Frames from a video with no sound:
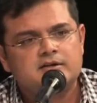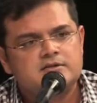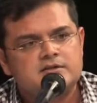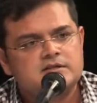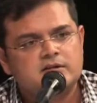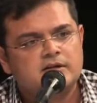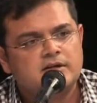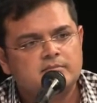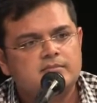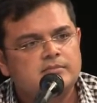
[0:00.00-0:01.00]
So just going to
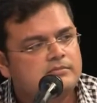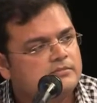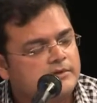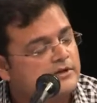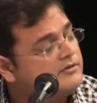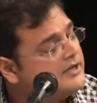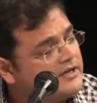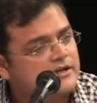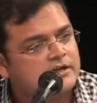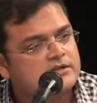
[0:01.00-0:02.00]
keep,
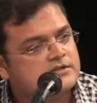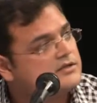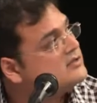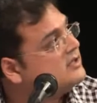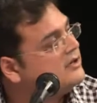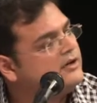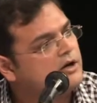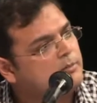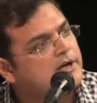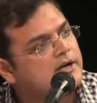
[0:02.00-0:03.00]
data is going to
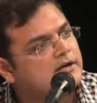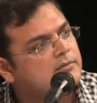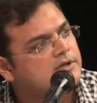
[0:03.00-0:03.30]
dominate.